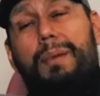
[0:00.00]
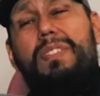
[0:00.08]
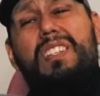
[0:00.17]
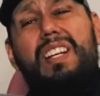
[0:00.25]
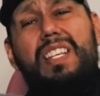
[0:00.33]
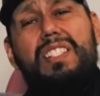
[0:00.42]

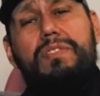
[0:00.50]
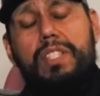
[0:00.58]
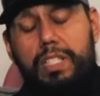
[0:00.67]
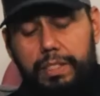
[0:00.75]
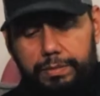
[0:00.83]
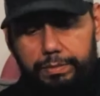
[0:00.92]
Amazon has
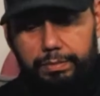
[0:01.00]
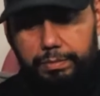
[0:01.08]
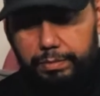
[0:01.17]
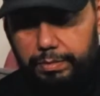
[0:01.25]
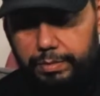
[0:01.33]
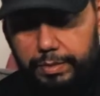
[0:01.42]
everything.
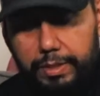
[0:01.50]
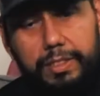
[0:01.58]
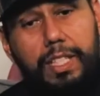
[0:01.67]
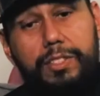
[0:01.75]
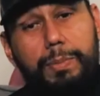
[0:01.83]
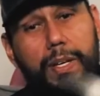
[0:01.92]

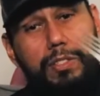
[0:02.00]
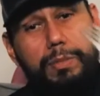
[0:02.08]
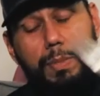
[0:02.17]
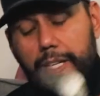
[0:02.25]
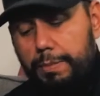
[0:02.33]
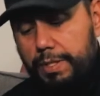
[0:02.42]
It's not
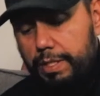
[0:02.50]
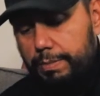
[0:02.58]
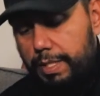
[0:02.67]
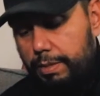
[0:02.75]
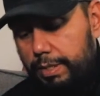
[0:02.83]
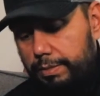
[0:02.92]
sponsored by Amazon,
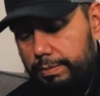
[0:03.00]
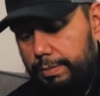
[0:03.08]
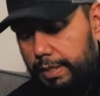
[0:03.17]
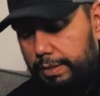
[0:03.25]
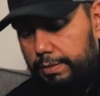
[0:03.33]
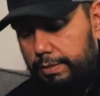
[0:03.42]
by the way,
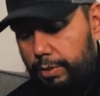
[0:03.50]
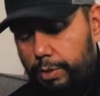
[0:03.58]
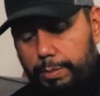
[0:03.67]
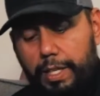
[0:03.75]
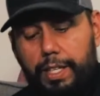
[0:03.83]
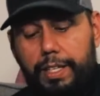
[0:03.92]
but
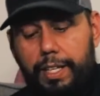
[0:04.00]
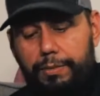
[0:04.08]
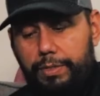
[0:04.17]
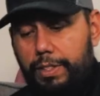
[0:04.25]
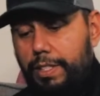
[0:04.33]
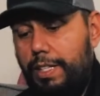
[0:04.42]
or by that knife.